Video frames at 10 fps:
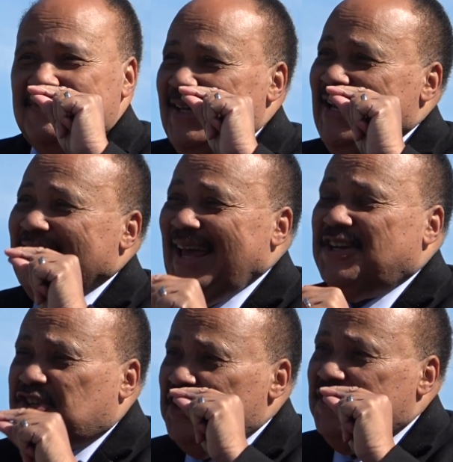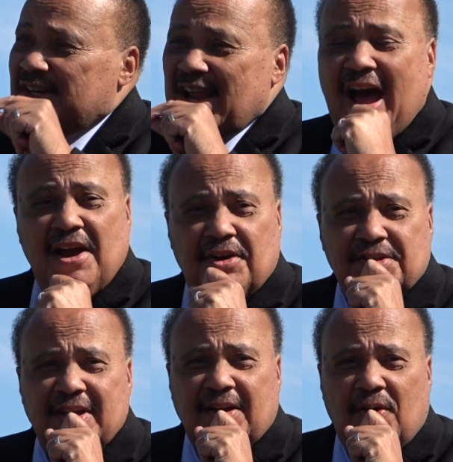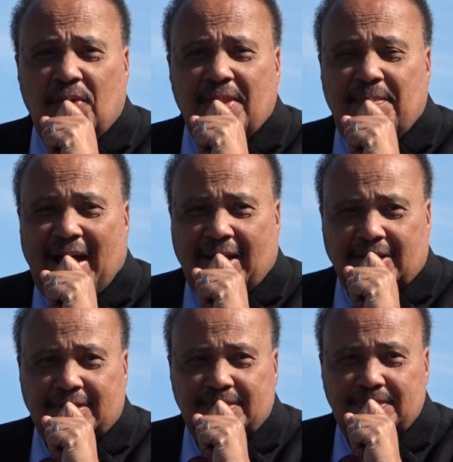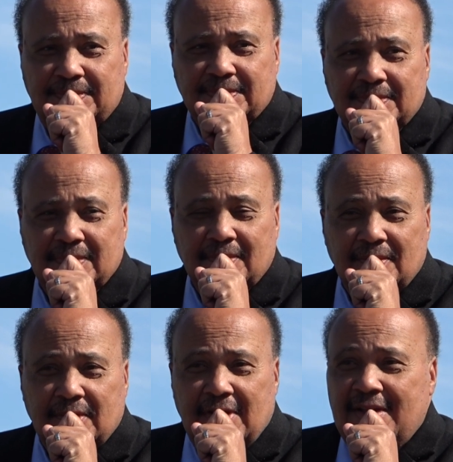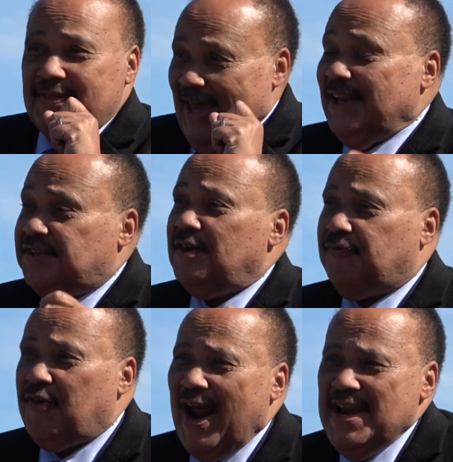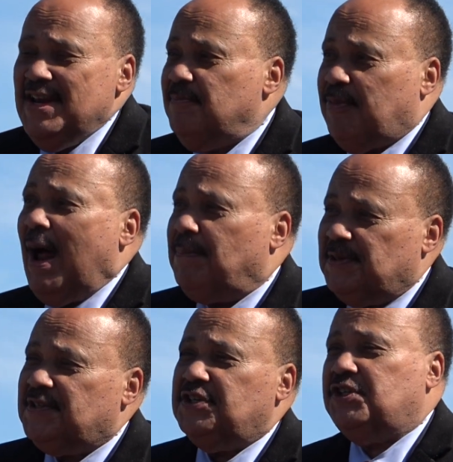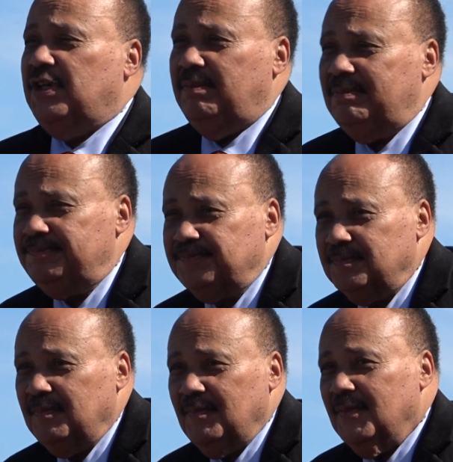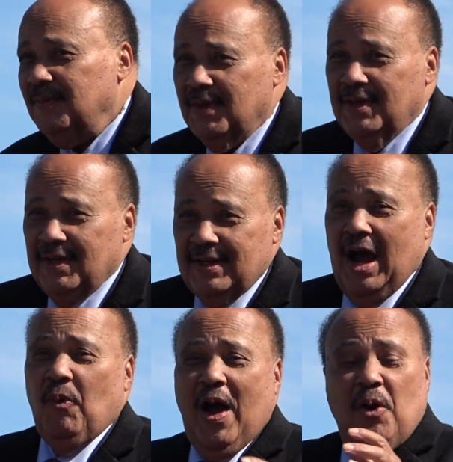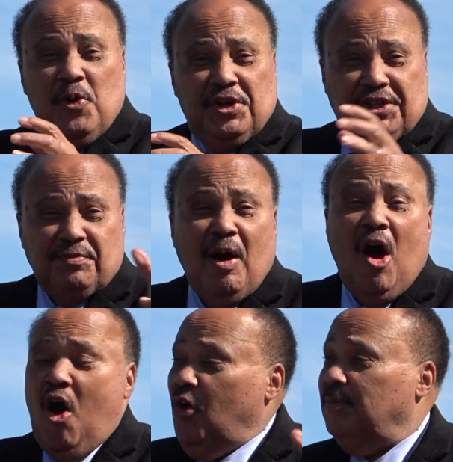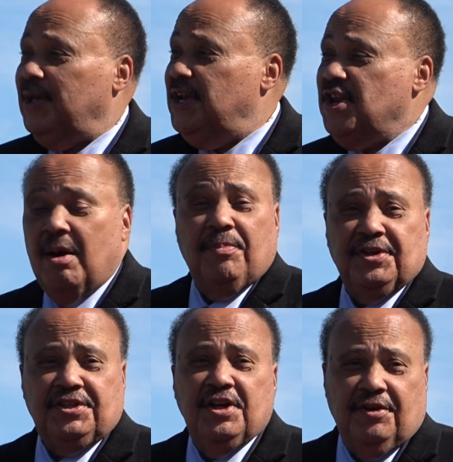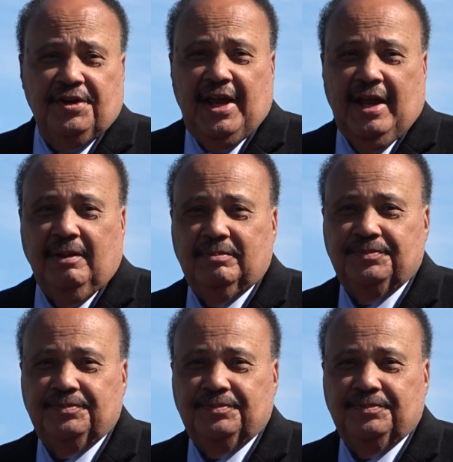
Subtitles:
election deniers that are on the ballot. That's a frightening proposition. Now, while we're small in numbers here today,